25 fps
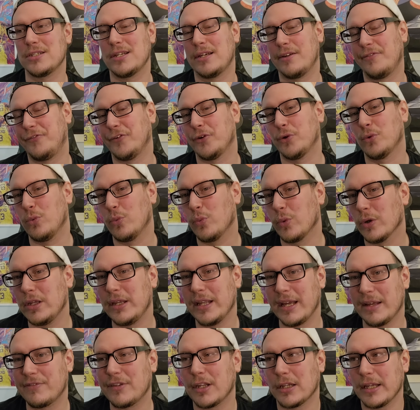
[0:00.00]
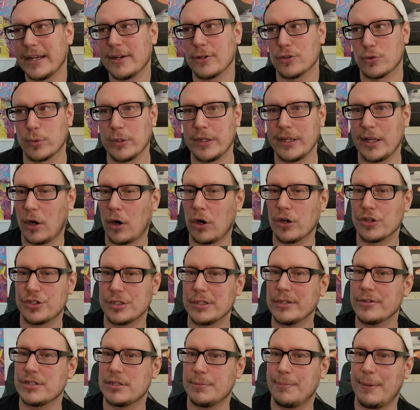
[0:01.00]
And if you really, if the Lakers really are
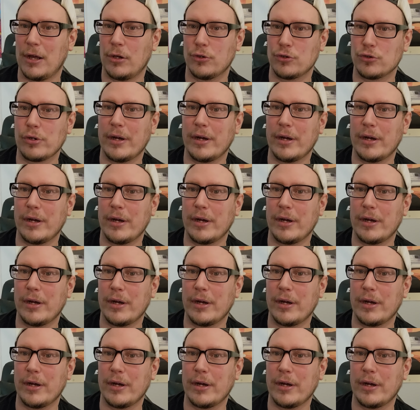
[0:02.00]
serious about